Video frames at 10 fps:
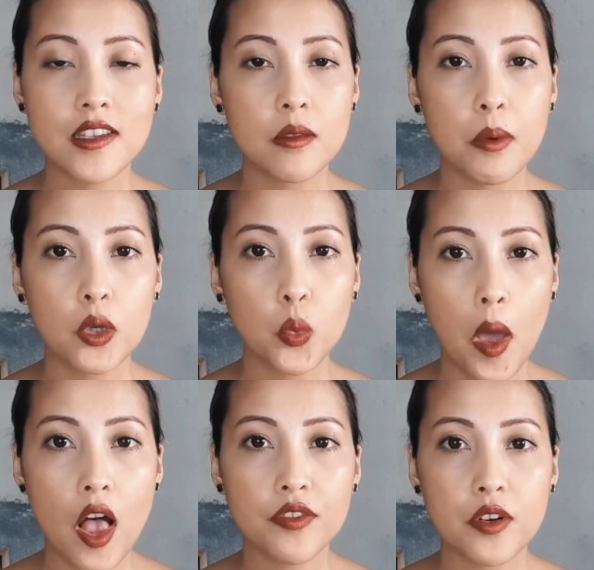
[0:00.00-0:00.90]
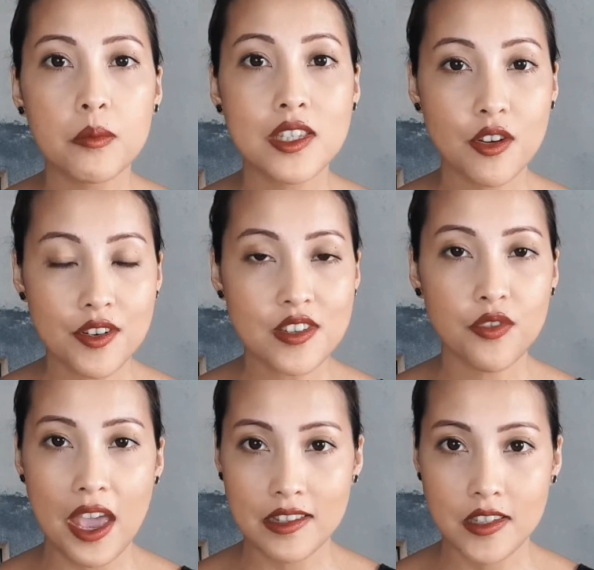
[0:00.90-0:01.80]
could bode well for Moderna's
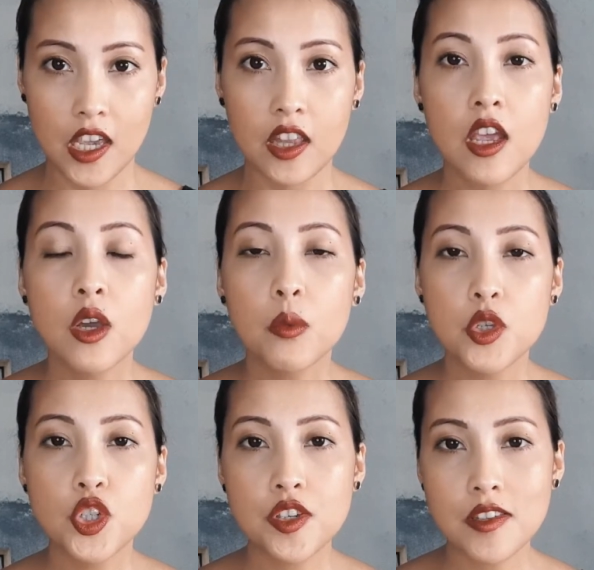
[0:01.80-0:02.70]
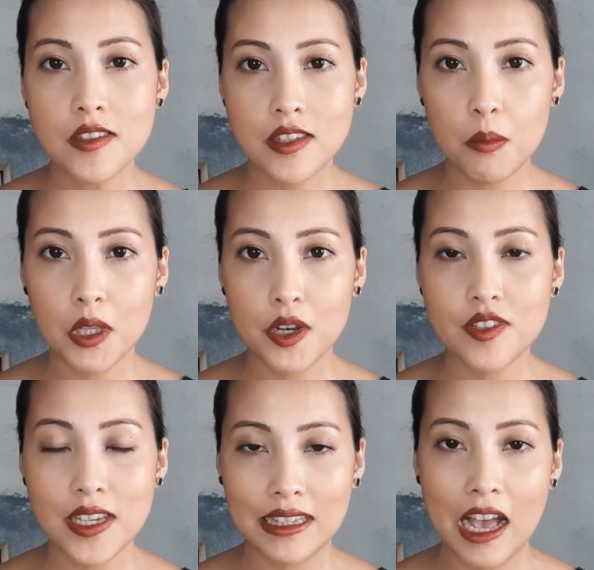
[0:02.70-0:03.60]
vaccine, which uses similar
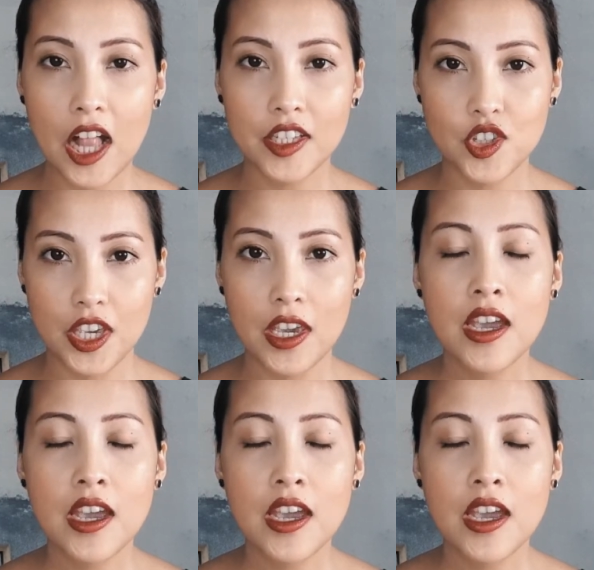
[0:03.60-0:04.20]
technology.